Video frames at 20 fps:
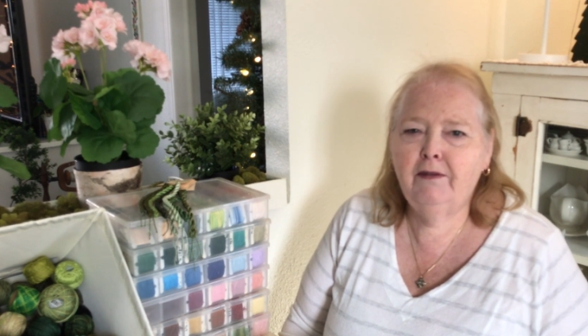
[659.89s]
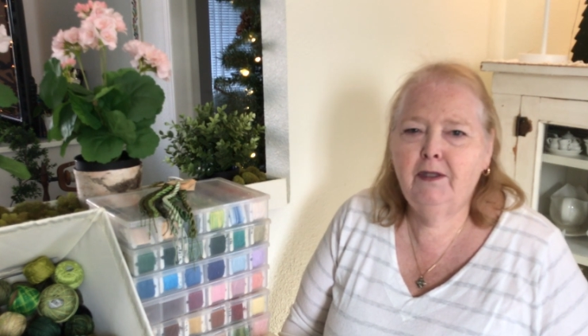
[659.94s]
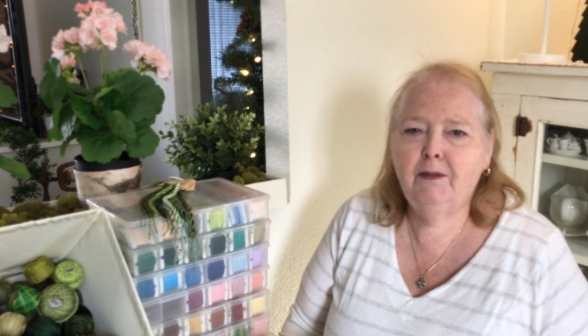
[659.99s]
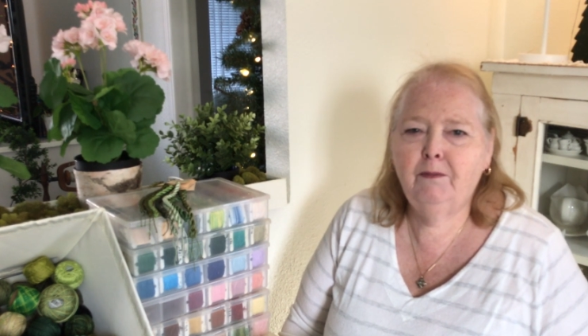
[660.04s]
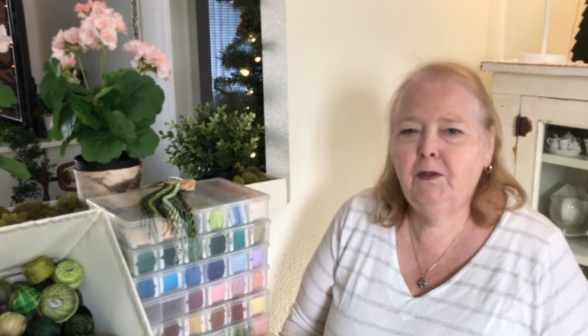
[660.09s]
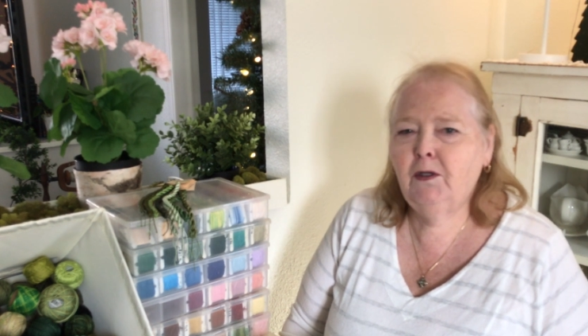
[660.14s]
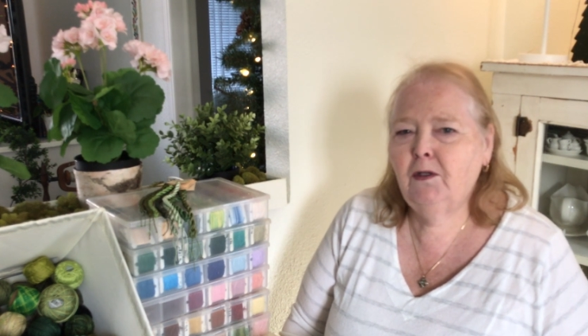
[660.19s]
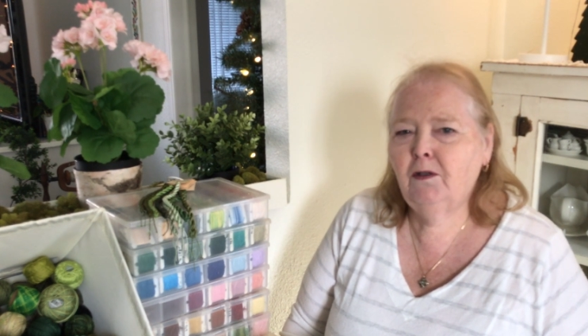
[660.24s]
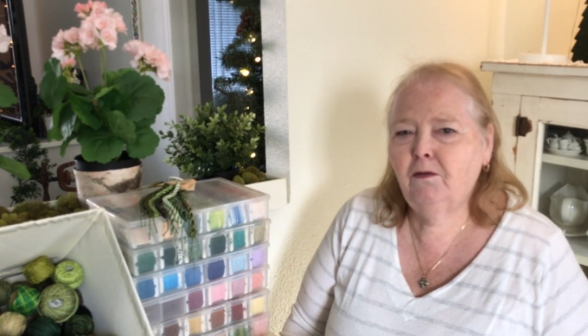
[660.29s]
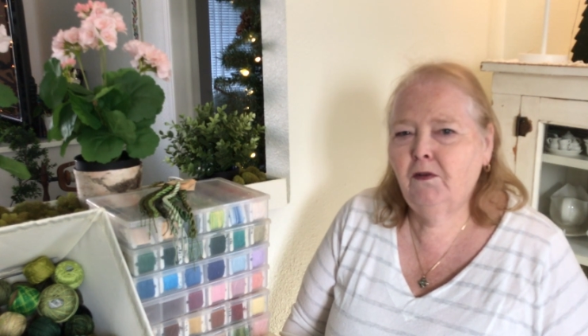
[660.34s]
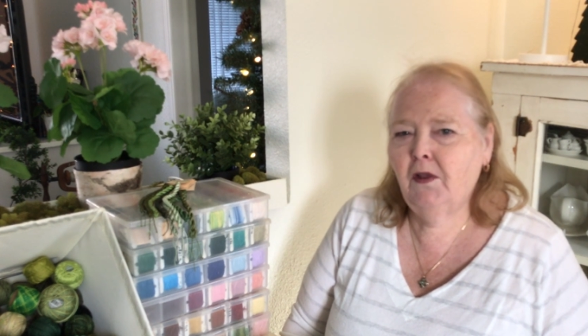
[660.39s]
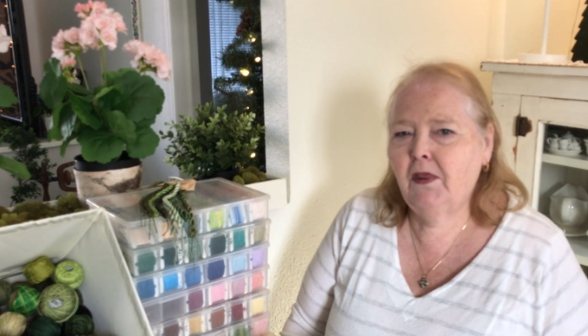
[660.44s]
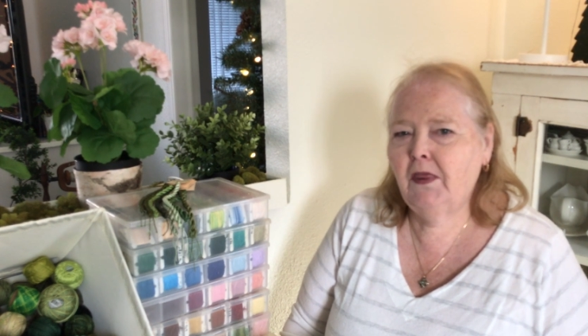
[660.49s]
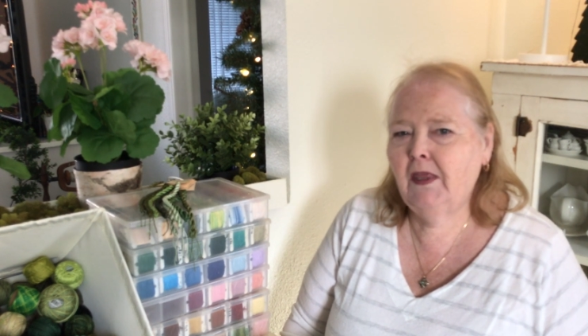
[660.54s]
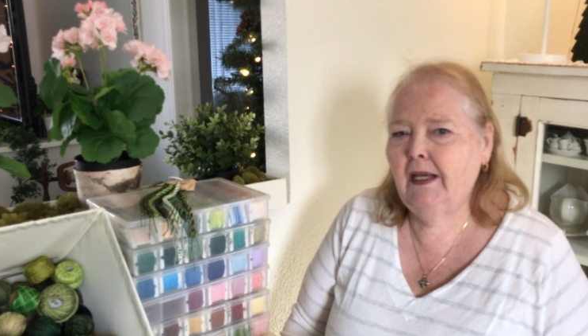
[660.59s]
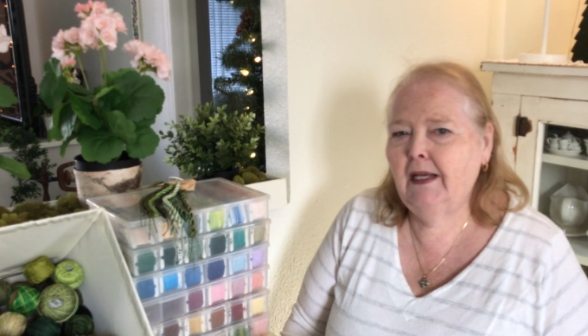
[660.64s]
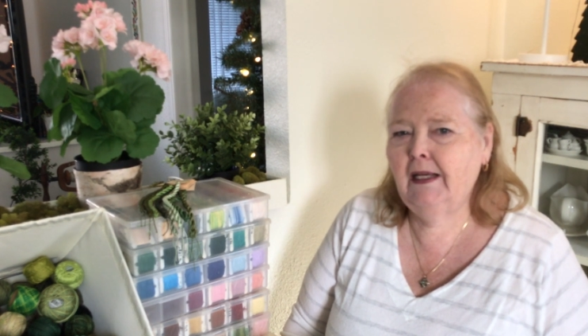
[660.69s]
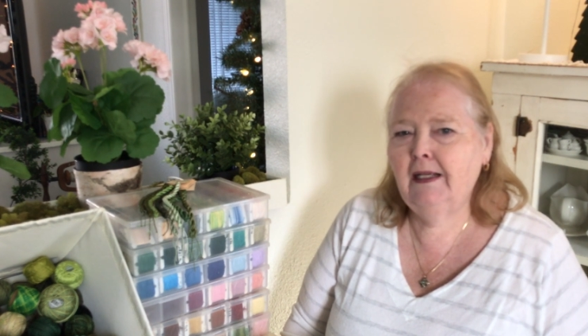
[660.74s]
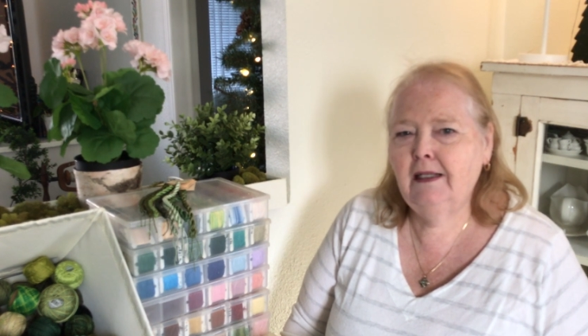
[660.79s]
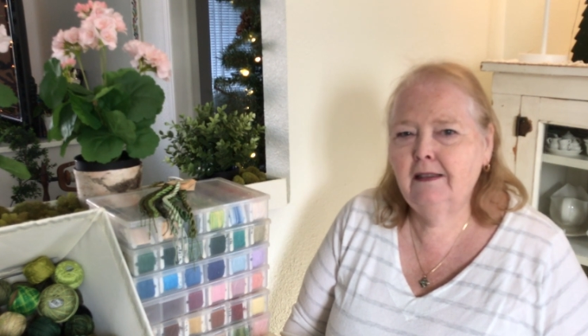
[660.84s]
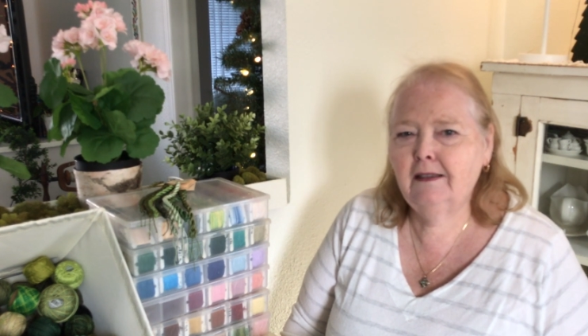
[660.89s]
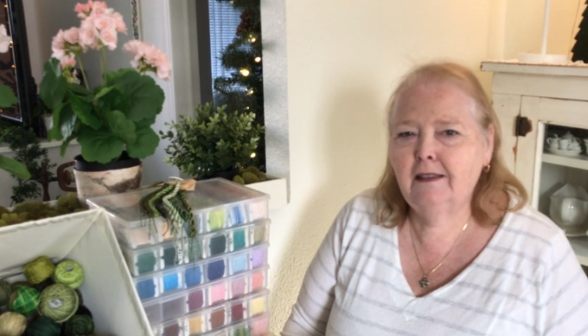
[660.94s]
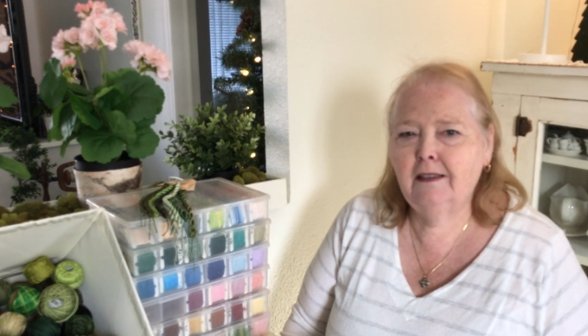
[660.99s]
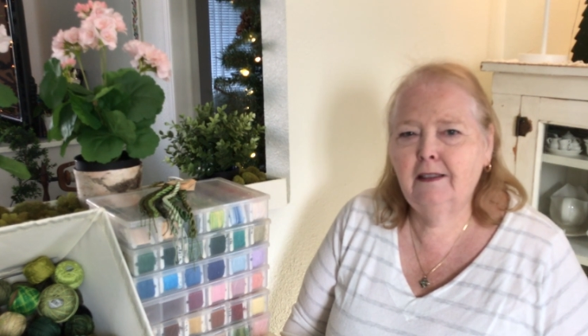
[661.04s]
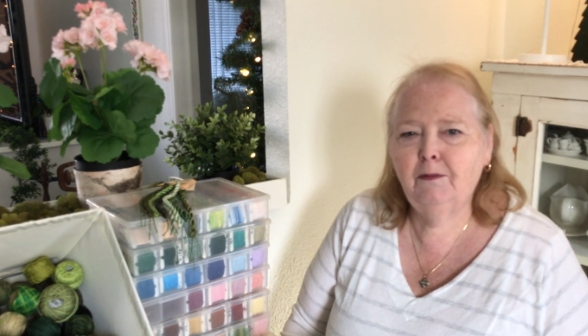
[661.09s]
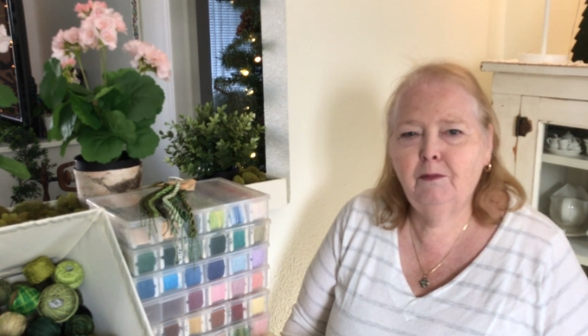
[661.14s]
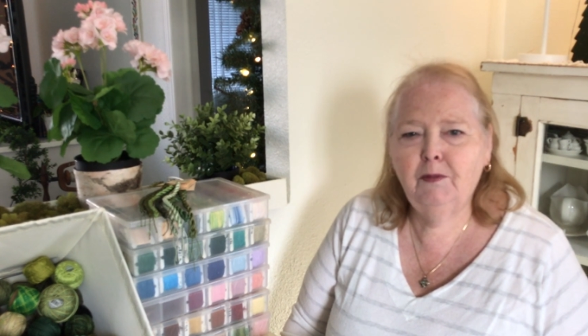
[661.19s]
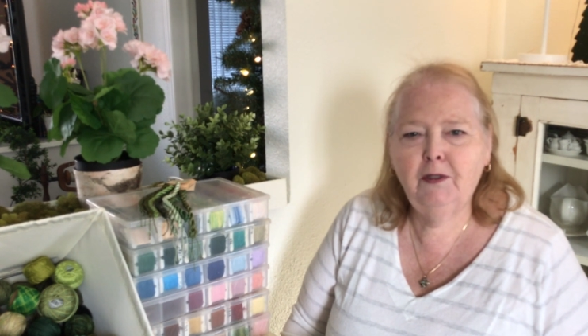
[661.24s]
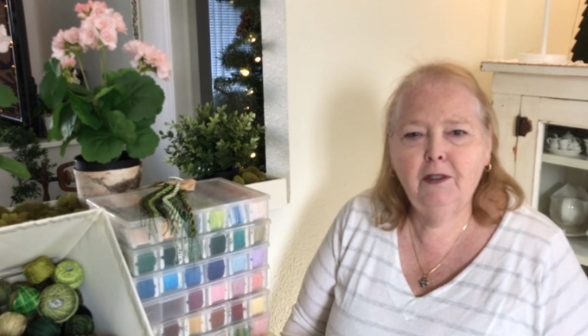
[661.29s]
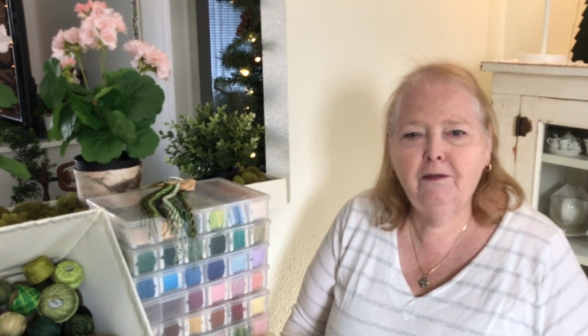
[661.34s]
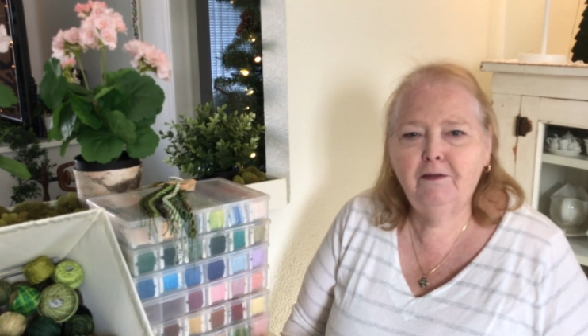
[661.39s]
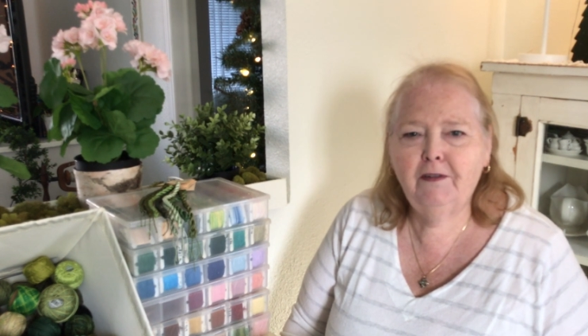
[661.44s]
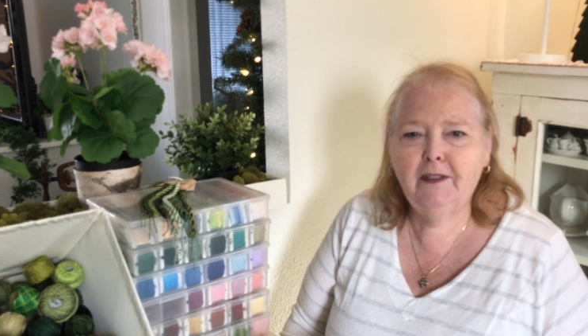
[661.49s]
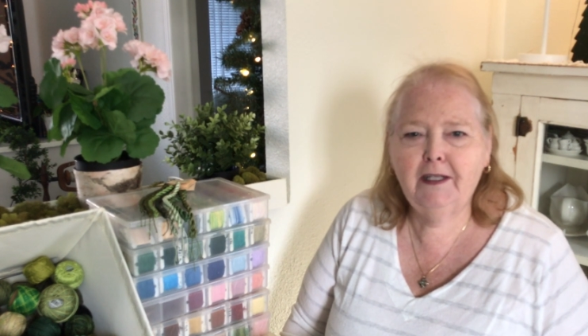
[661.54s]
the beautiful things and the beautiful